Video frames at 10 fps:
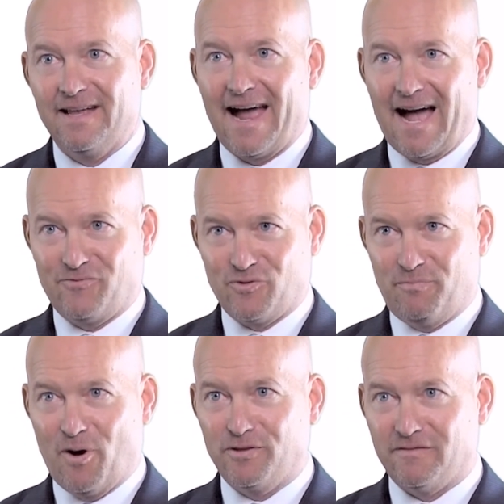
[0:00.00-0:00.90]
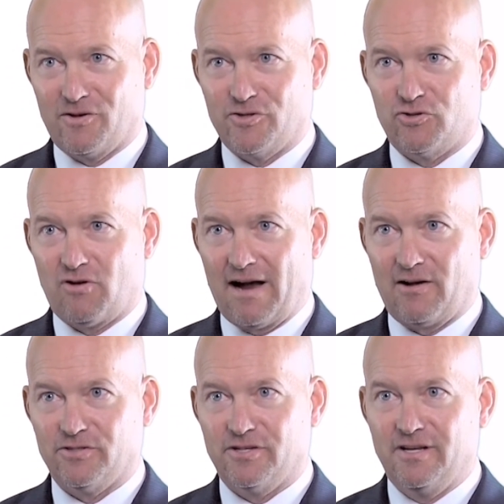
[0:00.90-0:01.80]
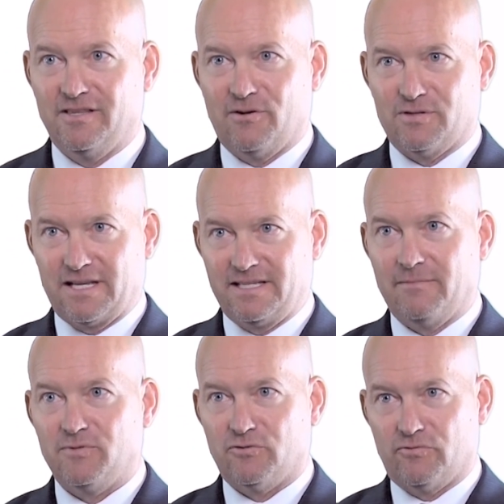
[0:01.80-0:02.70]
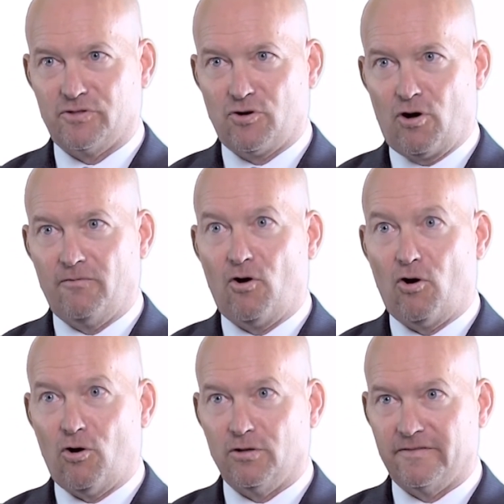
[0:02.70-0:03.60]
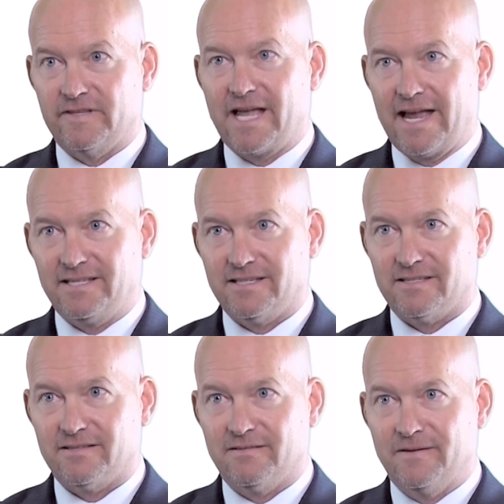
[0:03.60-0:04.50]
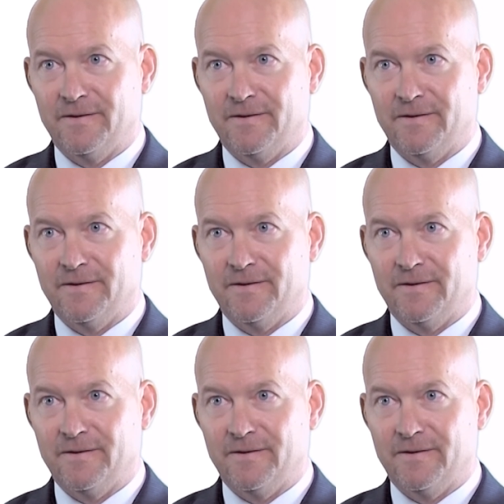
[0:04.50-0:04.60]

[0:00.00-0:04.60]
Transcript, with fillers: After both of those trials, there was an attempt to resolve all of the cases